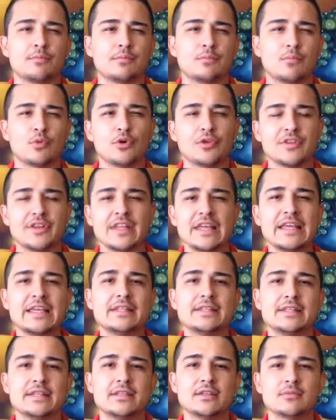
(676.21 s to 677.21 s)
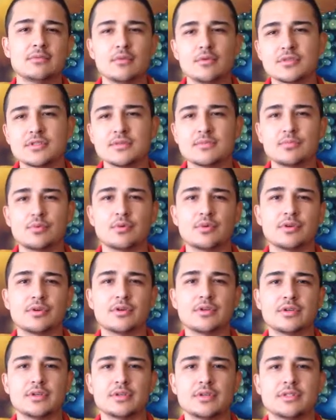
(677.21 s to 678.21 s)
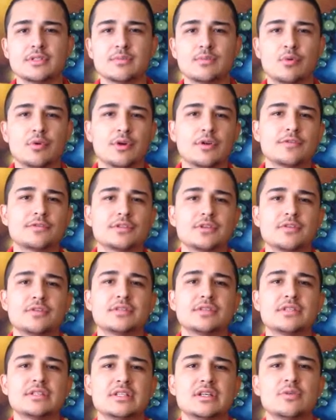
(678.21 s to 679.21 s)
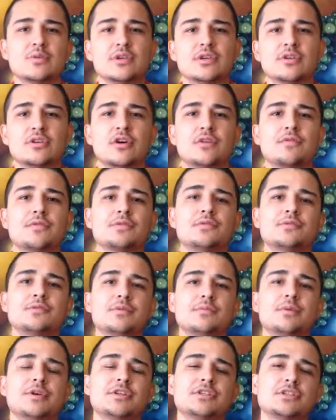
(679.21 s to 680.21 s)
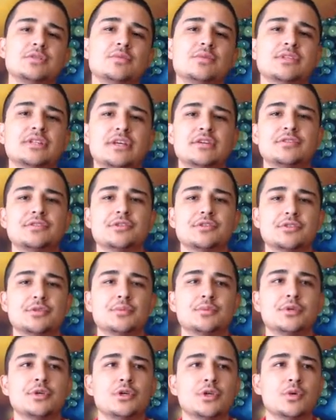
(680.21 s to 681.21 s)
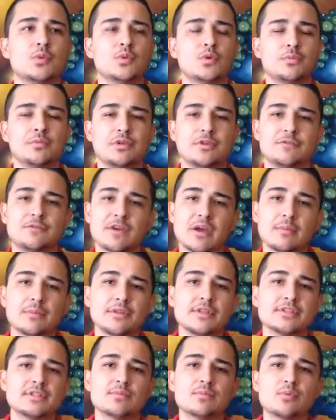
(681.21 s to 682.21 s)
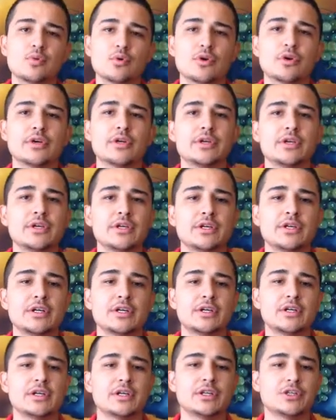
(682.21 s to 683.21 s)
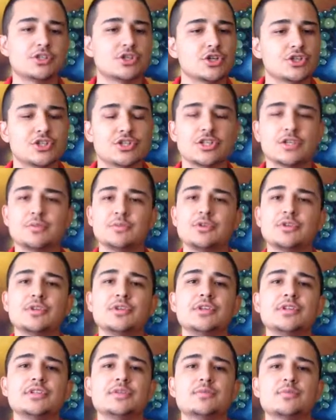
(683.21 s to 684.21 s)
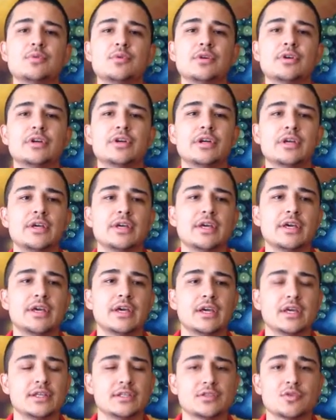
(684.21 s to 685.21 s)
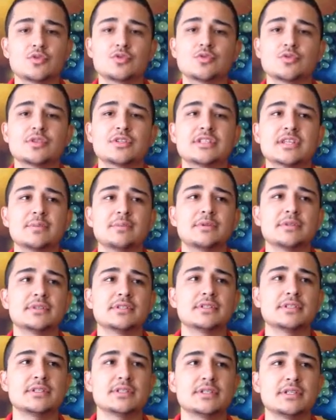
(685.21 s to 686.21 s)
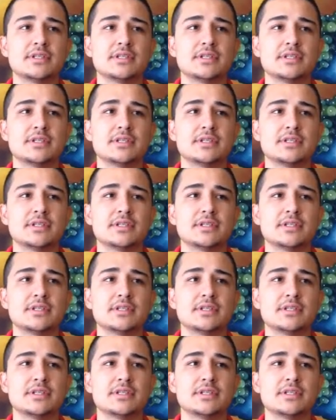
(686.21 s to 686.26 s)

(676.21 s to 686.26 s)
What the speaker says: More than anything, the most important supportive services that we can offer to a patient with Down syndrome would be family support, church and community support, and social acceptance.